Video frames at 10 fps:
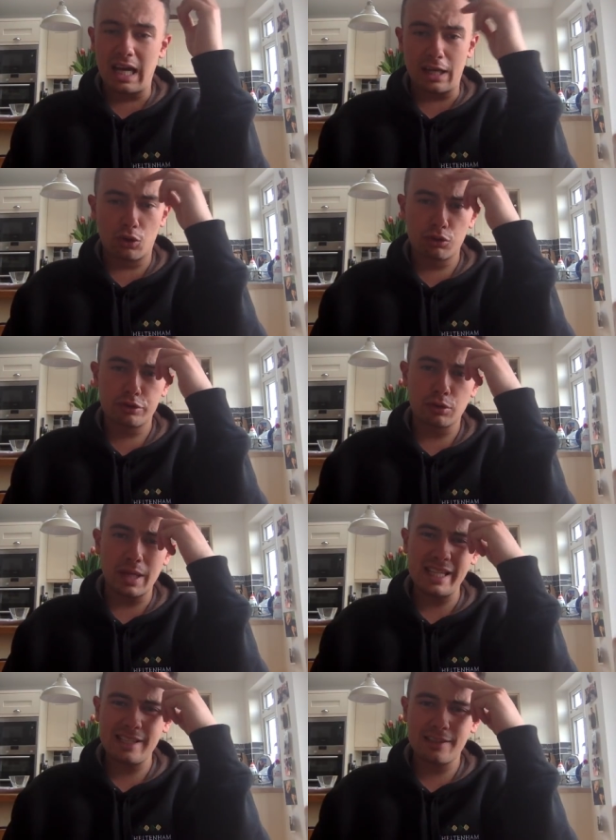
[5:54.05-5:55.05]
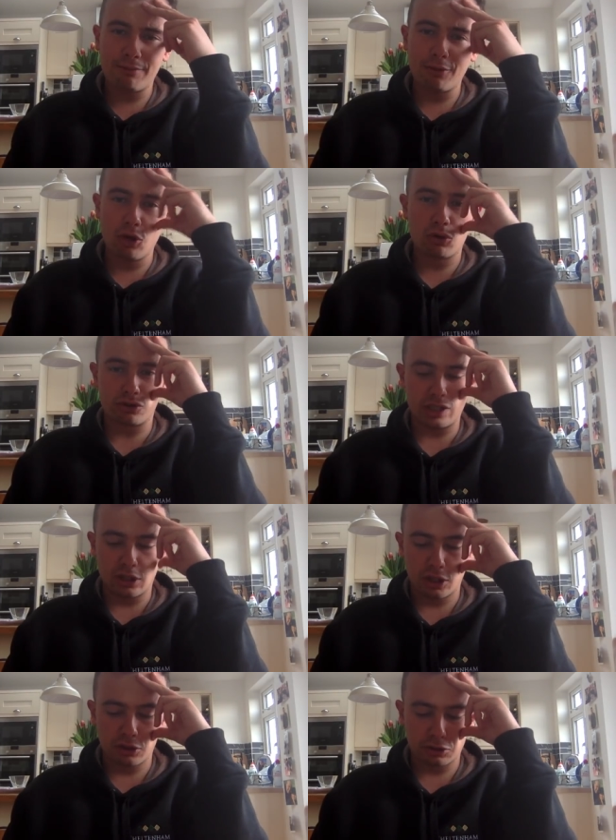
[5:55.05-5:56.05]
And also Aidan Fogarty, an
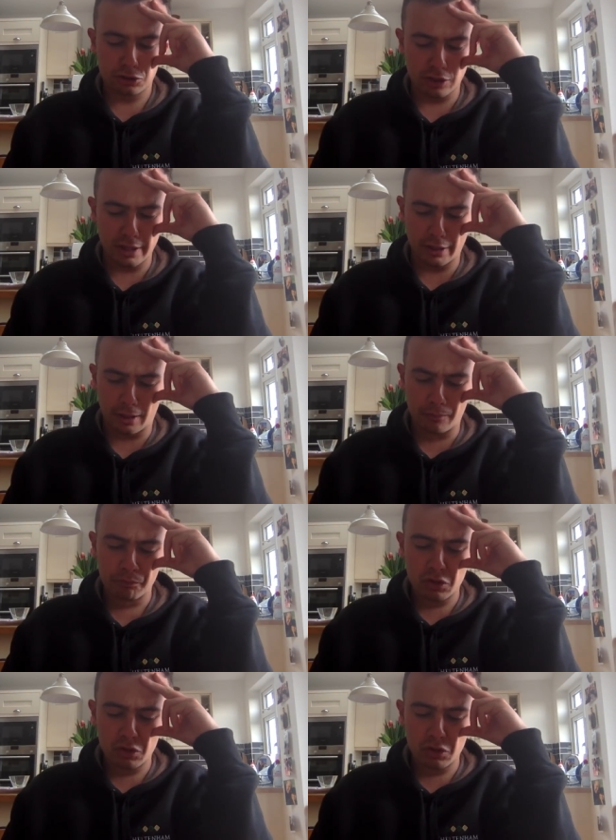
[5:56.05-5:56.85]
Irish trainer,